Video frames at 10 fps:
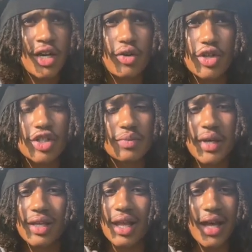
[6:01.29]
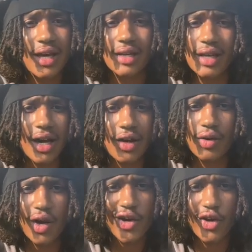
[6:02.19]
You could just be laying
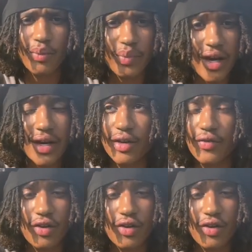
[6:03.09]
down on your bed for